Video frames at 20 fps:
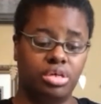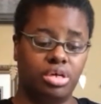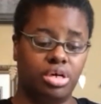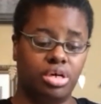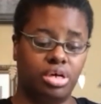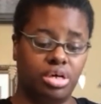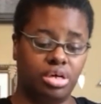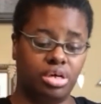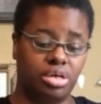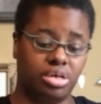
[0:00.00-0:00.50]

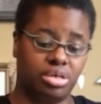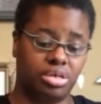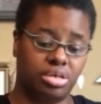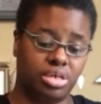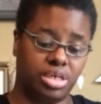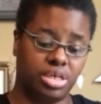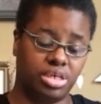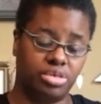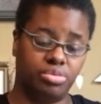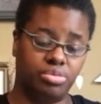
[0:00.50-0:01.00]

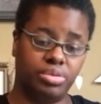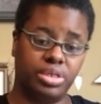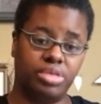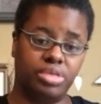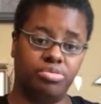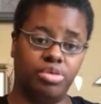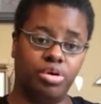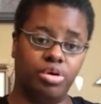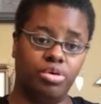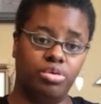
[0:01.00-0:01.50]
a grid
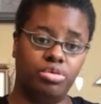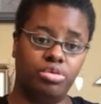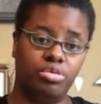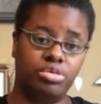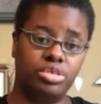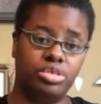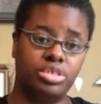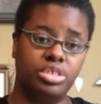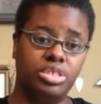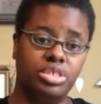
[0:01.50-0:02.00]
of
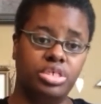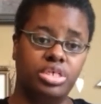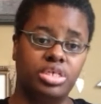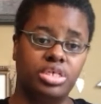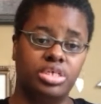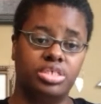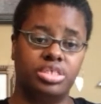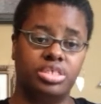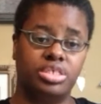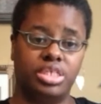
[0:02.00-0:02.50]
holes,
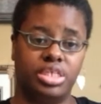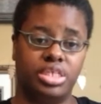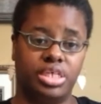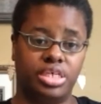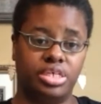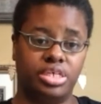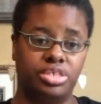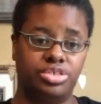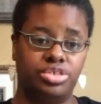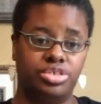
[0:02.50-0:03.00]
so that they
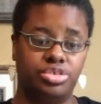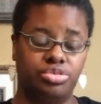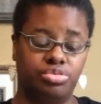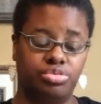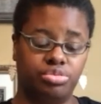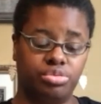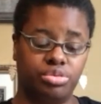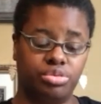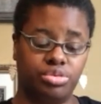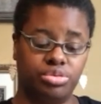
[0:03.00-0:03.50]
can
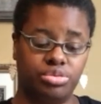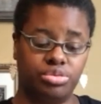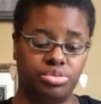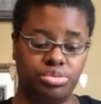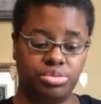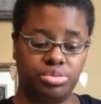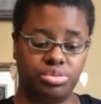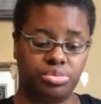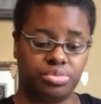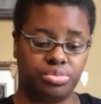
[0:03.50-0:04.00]
screw